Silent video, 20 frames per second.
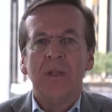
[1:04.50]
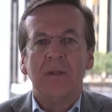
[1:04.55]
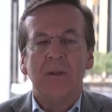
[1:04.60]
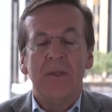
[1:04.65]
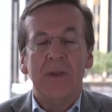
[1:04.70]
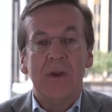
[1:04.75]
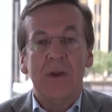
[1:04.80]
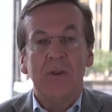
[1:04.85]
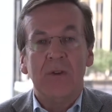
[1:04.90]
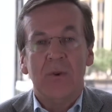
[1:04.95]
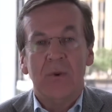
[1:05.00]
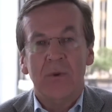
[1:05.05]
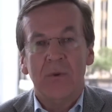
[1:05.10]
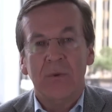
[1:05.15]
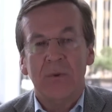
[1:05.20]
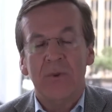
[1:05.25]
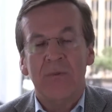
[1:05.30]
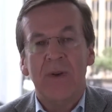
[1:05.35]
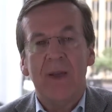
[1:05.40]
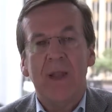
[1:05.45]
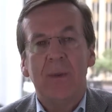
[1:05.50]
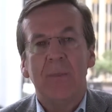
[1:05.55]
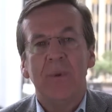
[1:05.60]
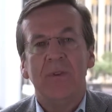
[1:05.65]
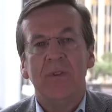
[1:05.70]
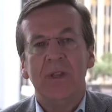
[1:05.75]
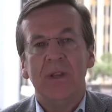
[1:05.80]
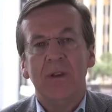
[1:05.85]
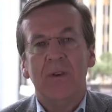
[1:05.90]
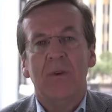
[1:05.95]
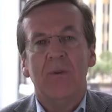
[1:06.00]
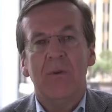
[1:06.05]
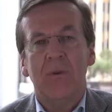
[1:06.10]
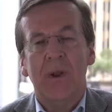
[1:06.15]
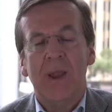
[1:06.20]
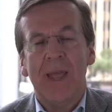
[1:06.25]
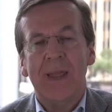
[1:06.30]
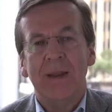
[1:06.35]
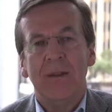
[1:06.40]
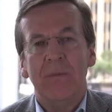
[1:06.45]
to their internal developers and
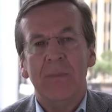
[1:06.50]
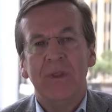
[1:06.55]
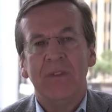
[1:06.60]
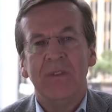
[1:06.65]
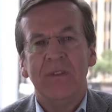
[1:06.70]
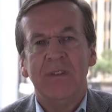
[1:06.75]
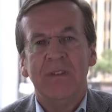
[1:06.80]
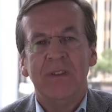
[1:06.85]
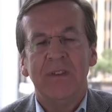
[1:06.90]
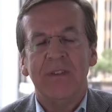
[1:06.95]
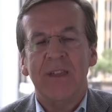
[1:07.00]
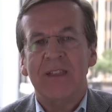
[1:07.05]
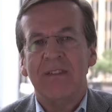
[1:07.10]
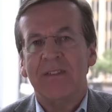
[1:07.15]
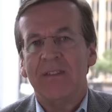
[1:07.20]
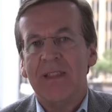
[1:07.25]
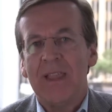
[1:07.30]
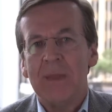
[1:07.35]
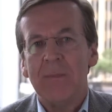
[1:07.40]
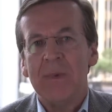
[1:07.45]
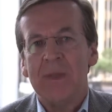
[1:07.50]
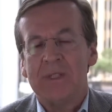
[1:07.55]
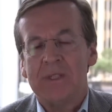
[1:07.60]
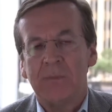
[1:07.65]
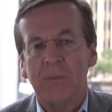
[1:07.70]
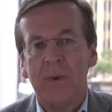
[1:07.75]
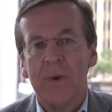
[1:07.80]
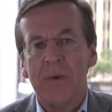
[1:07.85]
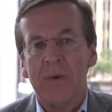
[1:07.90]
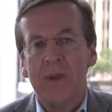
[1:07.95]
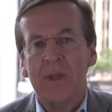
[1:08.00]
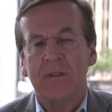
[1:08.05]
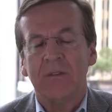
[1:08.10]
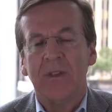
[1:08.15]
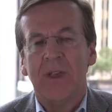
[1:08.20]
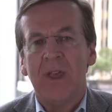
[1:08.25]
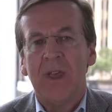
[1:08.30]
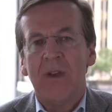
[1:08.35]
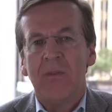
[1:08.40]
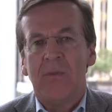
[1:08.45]
internal line of businesses that same
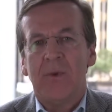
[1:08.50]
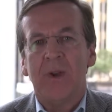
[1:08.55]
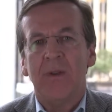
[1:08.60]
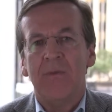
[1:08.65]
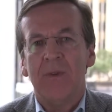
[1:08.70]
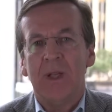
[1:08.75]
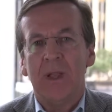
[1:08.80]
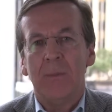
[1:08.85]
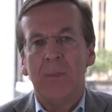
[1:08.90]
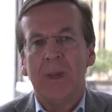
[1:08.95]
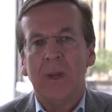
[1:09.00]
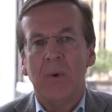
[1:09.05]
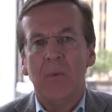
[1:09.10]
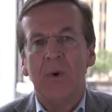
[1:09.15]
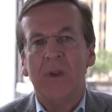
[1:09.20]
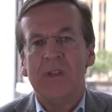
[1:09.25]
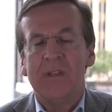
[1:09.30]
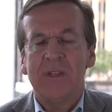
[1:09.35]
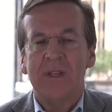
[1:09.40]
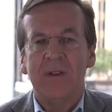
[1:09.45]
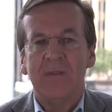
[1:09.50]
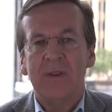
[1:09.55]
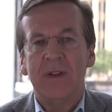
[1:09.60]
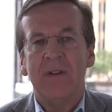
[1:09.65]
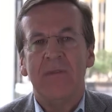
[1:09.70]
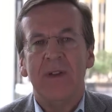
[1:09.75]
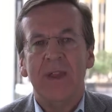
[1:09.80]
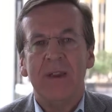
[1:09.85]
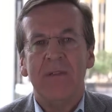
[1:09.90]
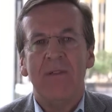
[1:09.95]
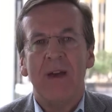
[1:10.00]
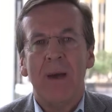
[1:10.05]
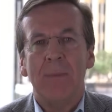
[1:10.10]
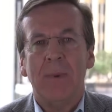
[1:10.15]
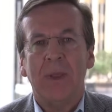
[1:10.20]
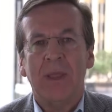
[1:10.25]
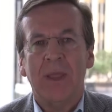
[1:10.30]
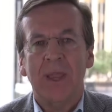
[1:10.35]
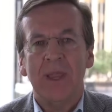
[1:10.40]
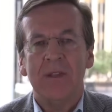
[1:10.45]
experience for developing a rich set of innovative
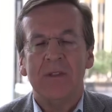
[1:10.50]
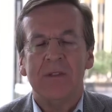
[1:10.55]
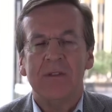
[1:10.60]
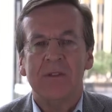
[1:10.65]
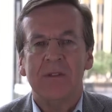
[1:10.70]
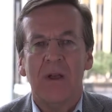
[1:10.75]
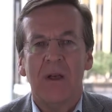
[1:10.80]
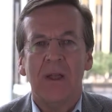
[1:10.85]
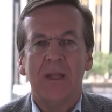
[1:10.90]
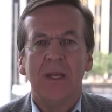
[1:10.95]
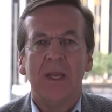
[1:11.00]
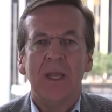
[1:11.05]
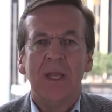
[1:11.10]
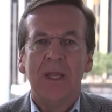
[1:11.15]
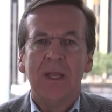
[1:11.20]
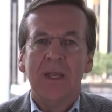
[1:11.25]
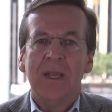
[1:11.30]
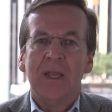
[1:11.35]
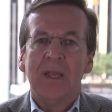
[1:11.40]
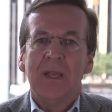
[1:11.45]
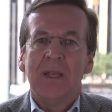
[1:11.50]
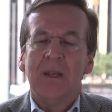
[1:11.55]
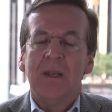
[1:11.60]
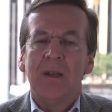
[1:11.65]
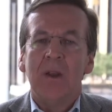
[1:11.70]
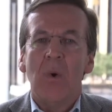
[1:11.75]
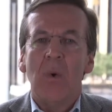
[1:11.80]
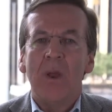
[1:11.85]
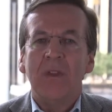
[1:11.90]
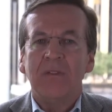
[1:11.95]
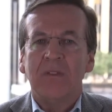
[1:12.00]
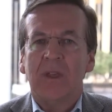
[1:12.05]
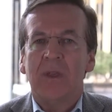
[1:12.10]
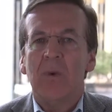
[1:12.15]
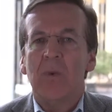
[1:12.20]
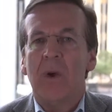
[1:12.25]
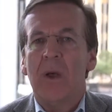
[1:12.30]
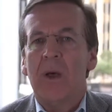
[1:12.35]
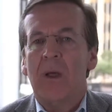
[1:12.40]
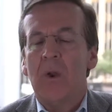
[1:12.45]
applications on
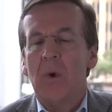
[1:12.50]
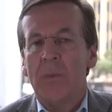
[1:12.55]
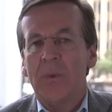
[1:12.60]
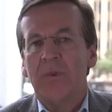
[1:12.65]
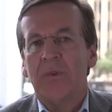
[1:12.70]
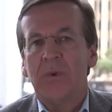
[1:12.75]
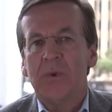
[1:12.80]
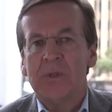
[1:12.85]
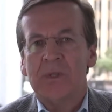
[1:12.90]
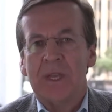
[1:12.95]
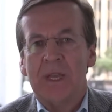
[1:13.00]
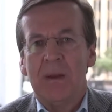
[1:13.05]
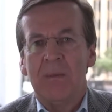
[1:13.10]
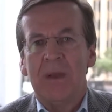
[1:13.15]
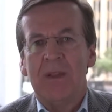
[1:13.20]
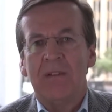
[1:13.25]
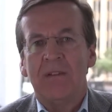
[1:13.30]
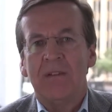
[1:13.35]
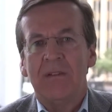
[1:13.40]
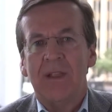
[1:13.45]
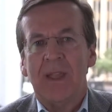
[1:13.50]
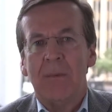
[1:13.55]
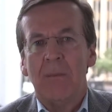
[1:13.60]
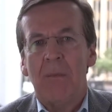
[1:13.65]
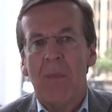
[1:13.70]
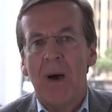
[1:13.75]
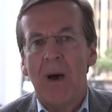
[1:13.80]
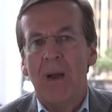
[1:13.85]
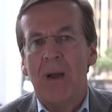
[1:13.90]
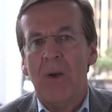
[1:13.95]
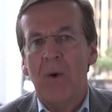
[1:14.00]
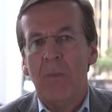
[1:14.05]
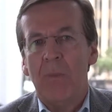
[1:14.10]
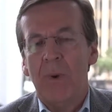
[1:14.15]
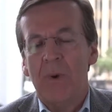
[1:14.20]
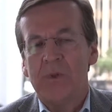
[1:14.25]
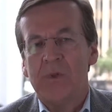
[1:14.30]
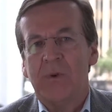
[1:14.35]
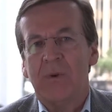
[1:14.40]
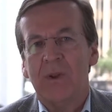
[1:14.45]
NoSQL, open source databases like Mongo,
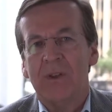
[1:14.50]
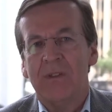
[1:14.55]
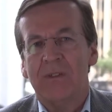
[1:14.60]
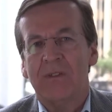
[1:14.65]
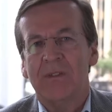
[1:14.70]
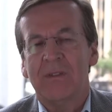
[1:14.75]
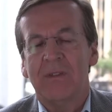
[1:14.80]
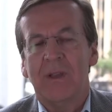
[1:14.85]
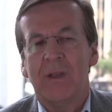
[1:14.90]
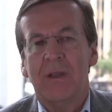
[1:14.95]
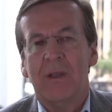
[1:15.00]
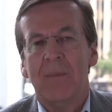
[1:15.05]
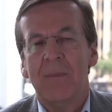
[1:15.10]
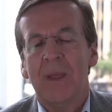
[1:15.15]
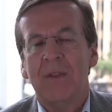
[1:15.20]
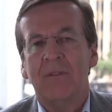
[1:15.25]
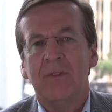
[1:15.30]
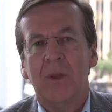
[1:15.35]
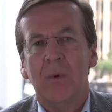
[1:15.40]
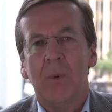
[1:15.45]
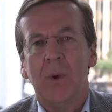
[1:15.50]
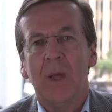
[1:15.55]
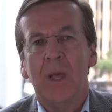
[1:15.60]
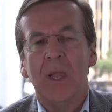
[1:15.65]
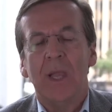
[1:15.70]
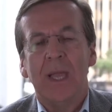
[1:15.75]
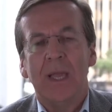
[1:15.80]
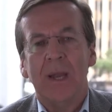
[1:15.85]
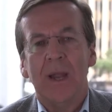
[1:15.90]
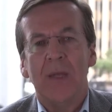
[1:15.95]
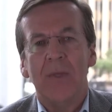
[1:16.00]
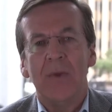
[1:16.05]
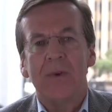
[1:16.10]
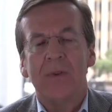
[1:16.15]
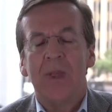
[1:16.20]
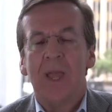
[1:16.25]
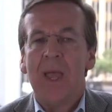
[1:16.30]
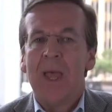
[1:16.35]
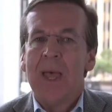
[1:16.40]
Postgres, SQL, and others.